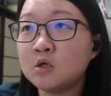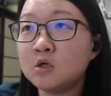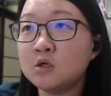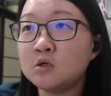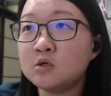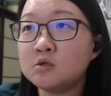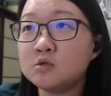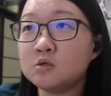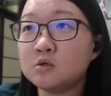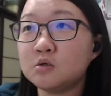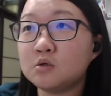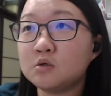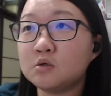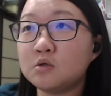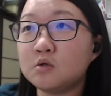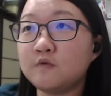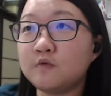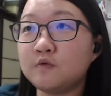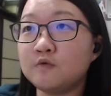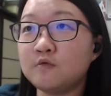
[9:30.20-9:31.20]
So if
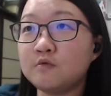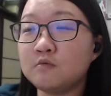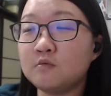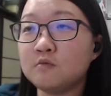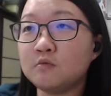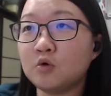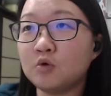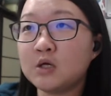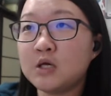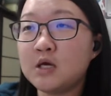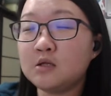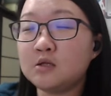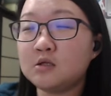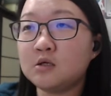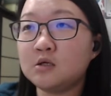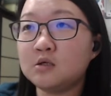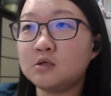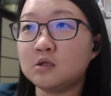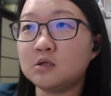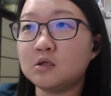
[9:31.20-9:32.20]
you locate
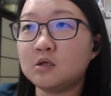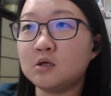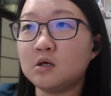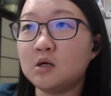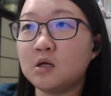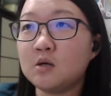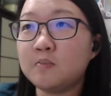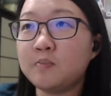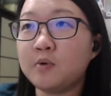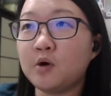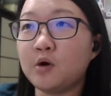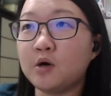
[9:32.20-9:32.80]
the turning point,